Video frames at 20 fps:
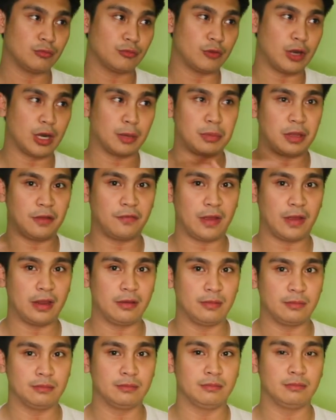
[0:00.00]
Correct me if I
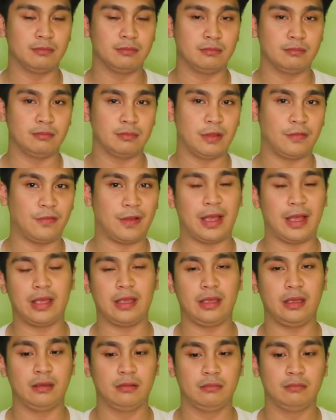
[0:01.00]
if
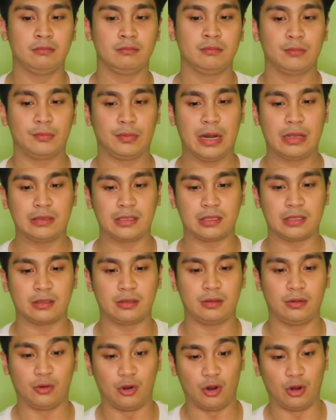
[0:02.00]
I pronounce it
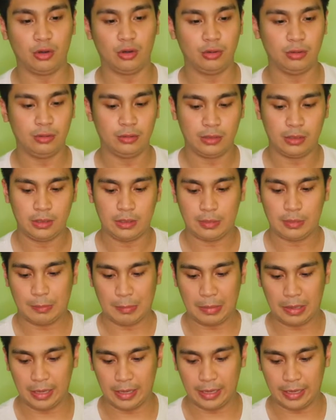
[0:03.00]
wrong,
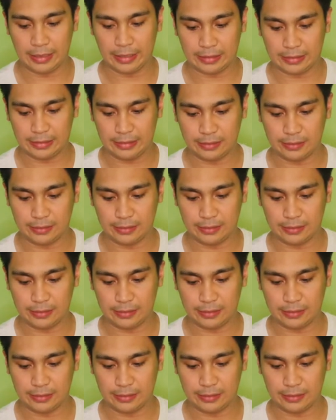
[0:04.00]
but